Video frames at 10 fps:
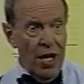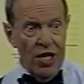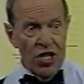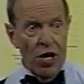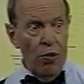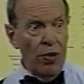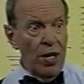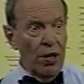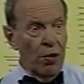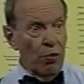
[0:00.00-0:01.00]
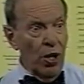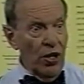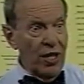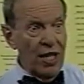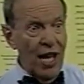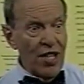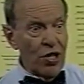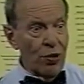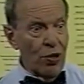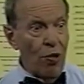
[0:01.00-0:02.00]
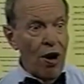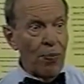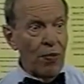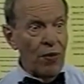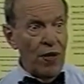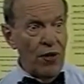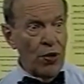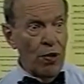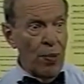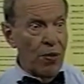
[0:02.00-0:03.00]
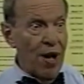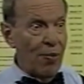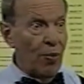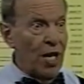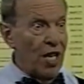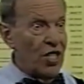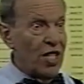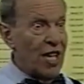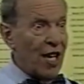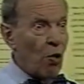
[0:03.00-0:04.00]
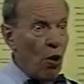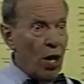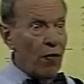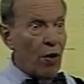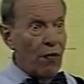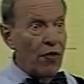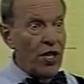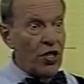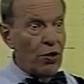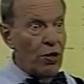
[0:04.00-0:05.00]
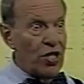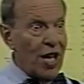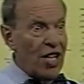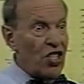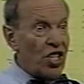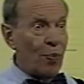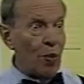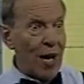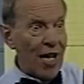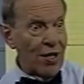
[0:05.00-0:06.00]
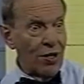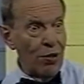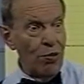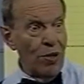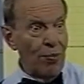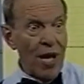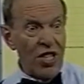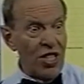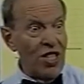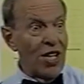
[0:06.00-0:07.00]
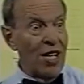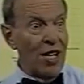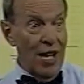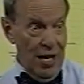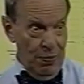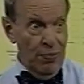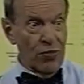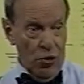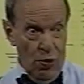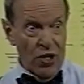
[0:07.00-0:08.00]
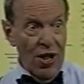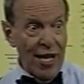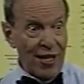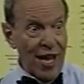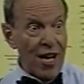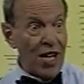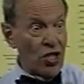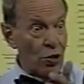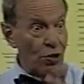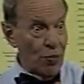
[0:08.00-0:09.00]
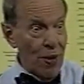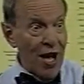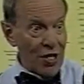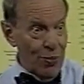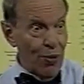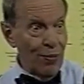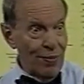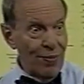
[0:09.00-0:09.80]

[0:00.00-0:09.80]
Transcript: And so really the answer to our inventory problem is to take all of our finished goods and ship them out to Macy's and stores like that as soon as possible